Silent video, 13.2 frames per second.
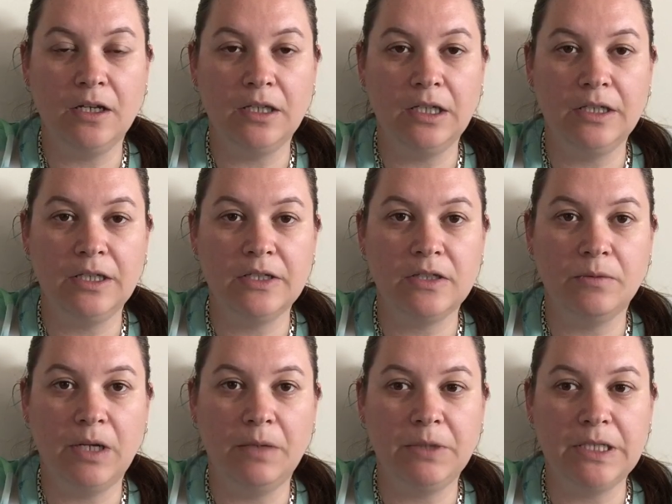I think that's the
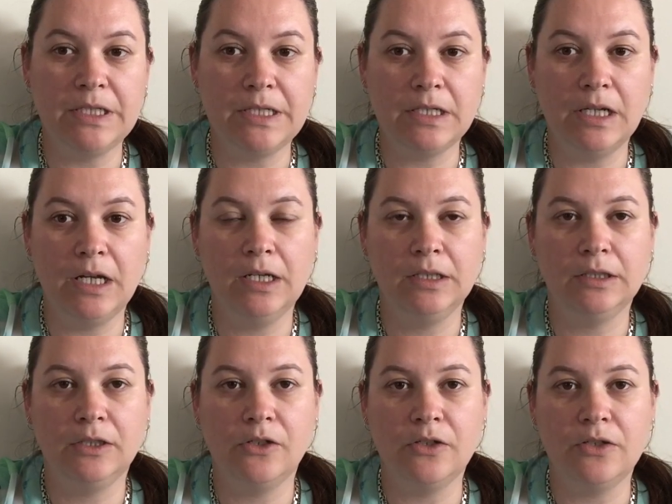way I'm going to start
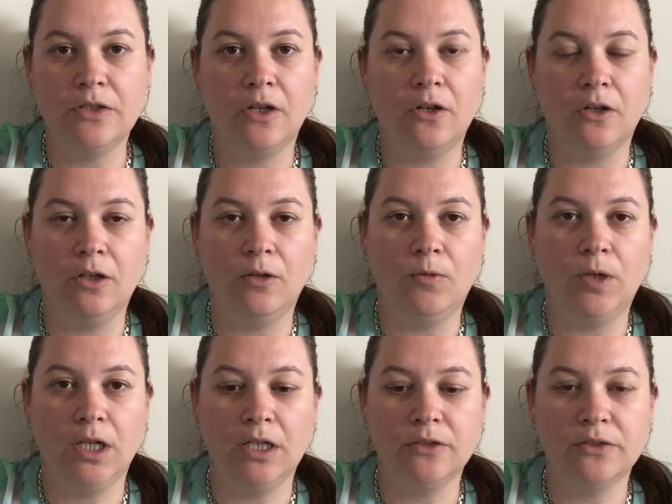because I don't know what
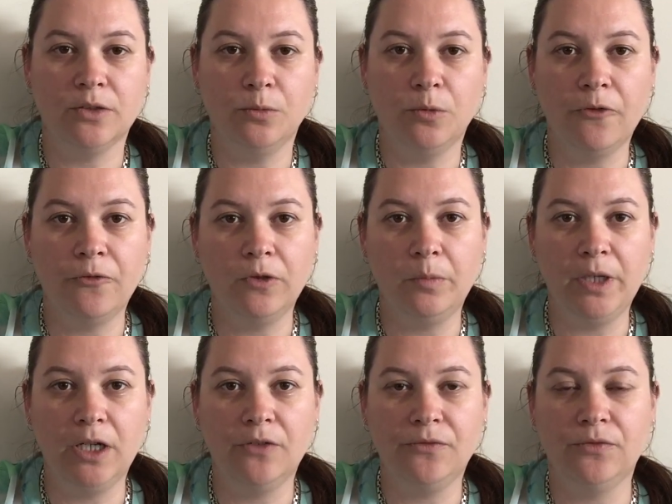else to waffle
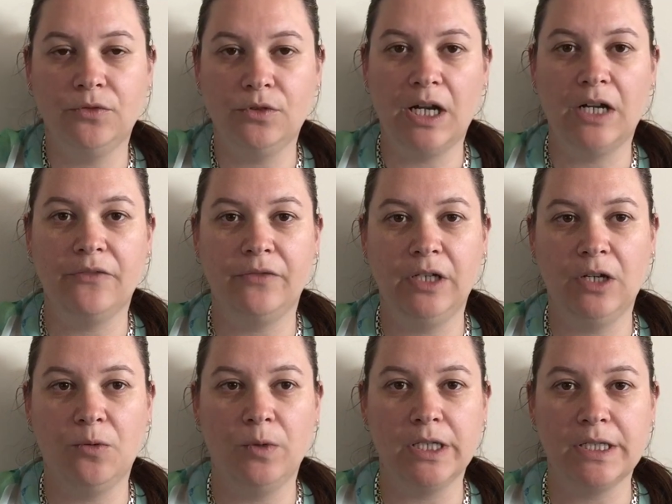about for half an hour
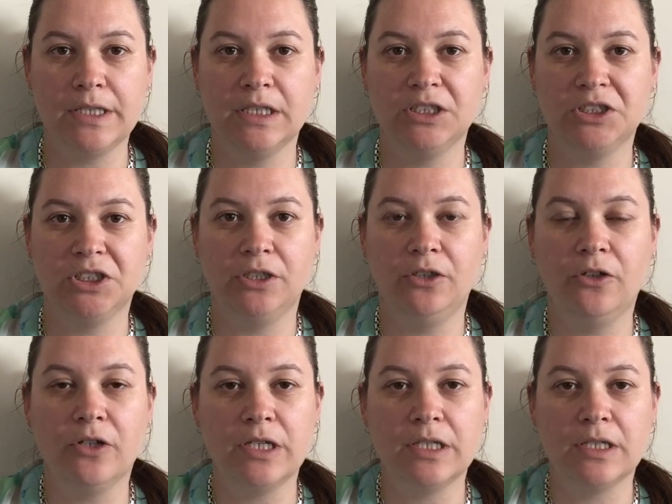while I stitch and you
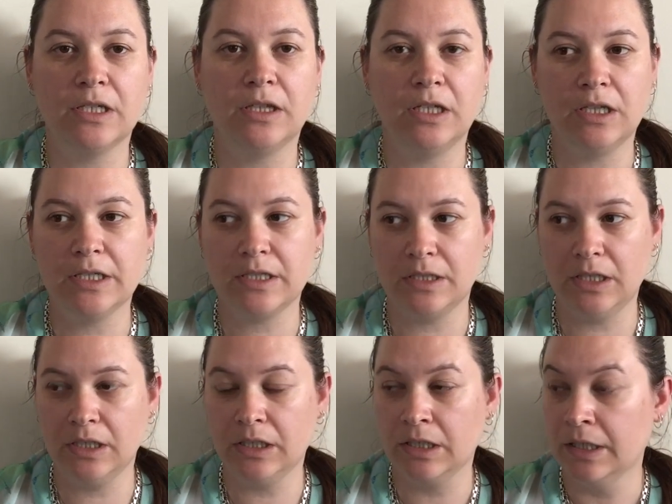guys sit there
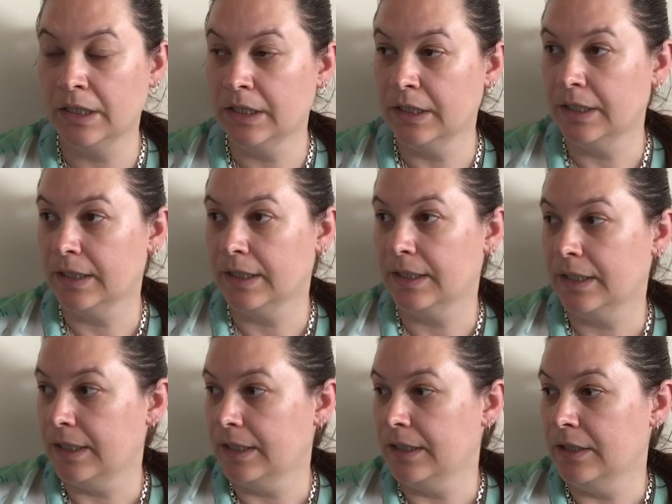listening
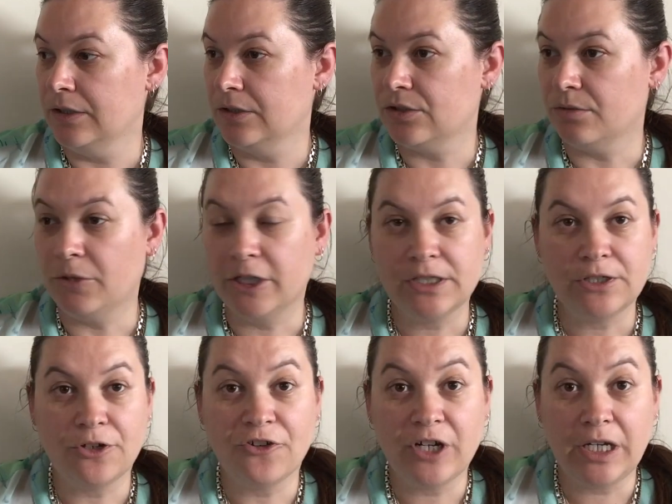to my
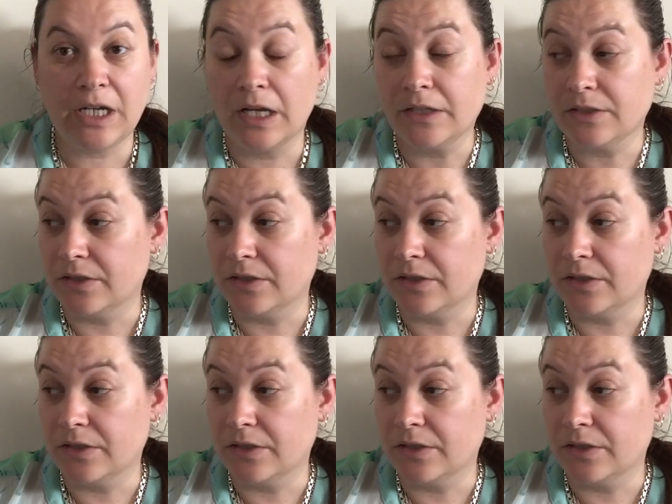sorry ass.